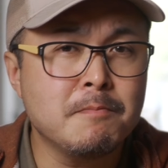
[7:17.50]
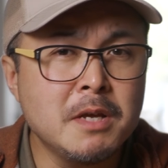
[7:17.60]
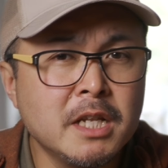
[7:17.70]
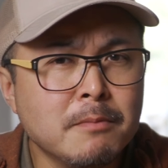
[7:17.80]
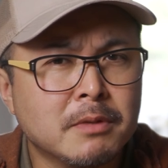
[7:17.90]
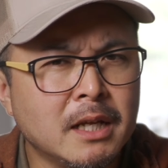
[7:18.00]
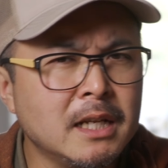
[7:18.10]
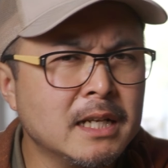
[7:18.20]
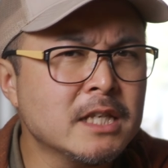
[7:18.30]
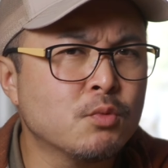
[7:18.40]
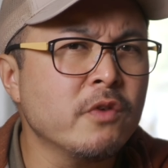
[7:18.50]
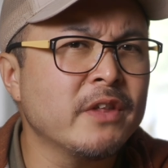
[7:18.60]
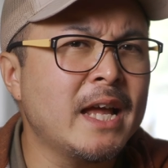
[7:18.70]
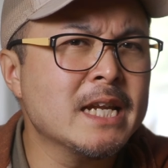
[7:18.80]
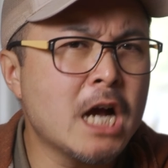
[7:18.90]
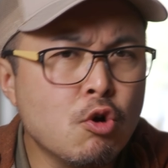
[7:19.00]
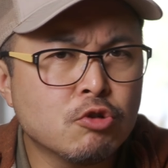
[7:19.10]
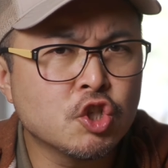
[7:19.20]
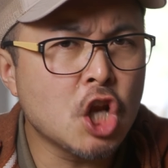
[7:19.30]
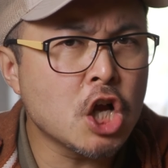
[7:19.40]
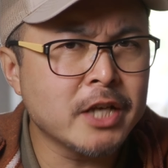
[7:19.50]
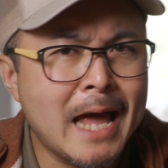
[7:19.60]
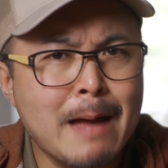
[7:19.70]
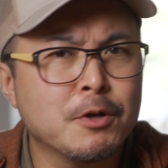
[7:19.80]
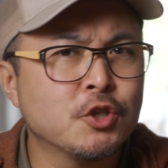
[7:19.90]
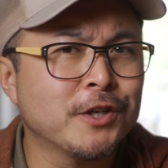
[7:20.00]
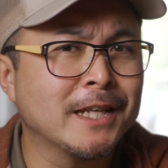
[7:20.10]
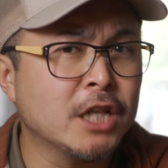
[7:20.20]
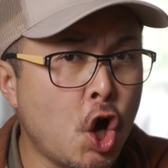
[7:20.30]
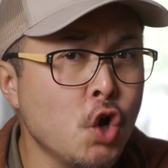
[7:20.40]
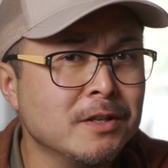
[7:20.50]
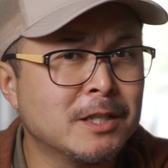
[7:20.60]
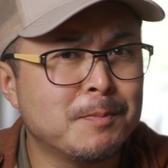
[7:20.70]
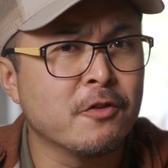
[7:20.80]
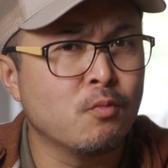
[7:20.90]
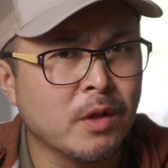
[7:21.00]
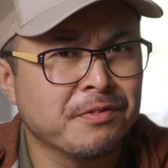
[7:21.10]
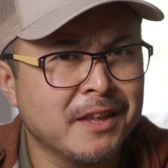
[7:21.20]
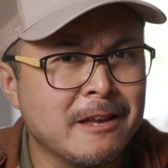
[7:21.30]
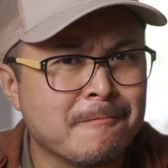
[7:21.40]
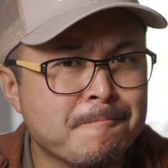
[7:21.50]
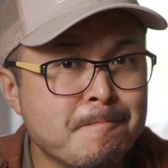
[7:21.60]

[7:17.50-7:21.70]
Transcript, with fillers: medium tele lens with an ultra large aperture can only speak of one thing